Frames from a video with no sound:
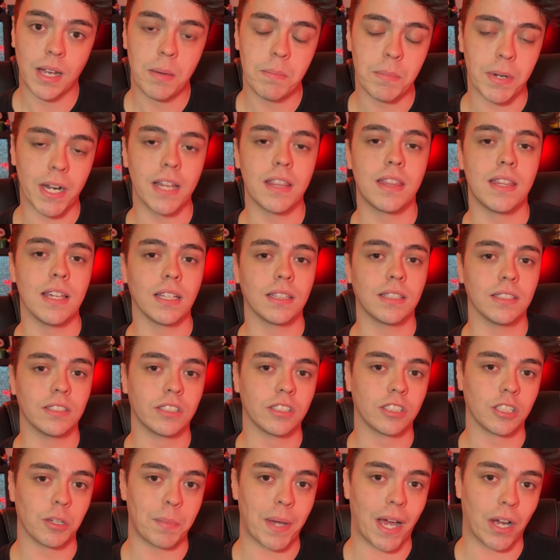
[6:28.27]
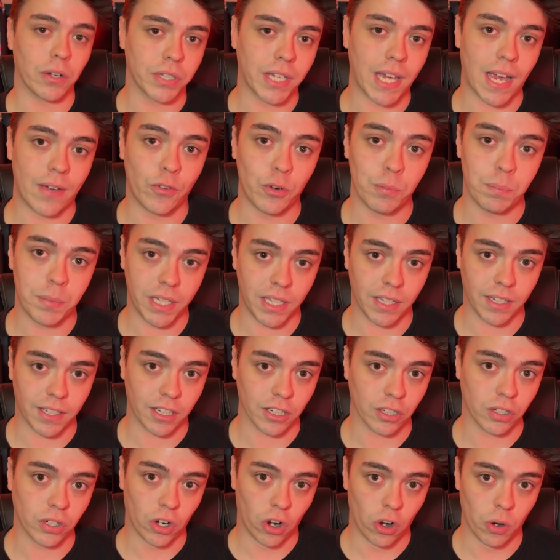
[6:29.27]
but I think this is about Kevin being in
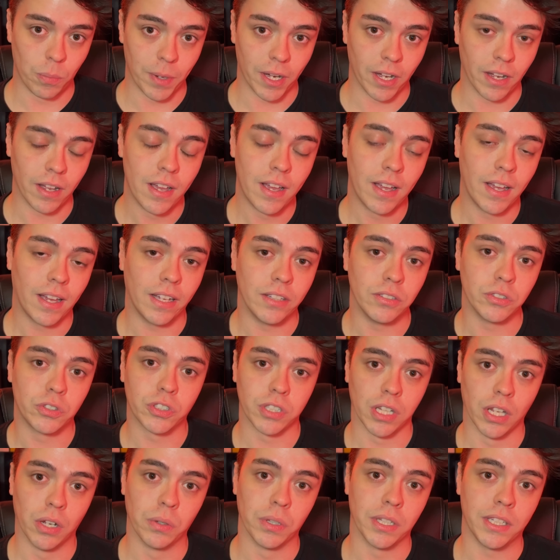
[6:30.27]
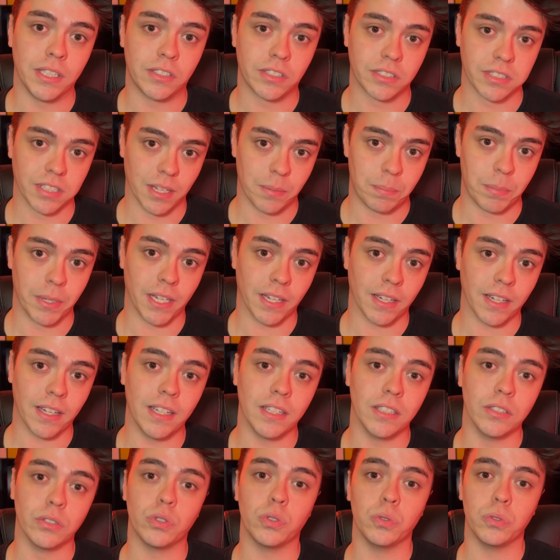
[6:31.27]
a coma and slowly slipping
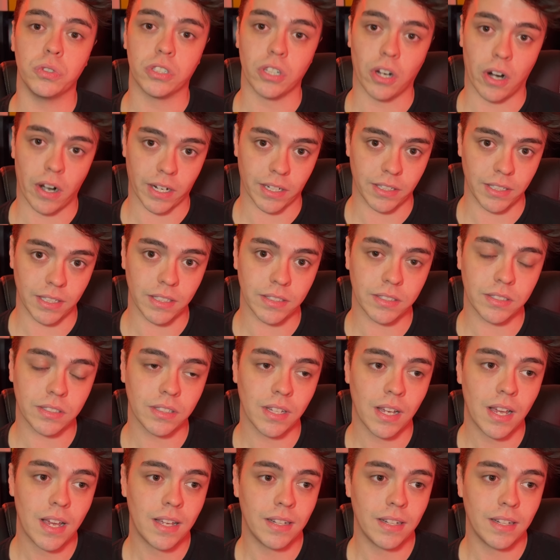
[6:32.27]
into darkness.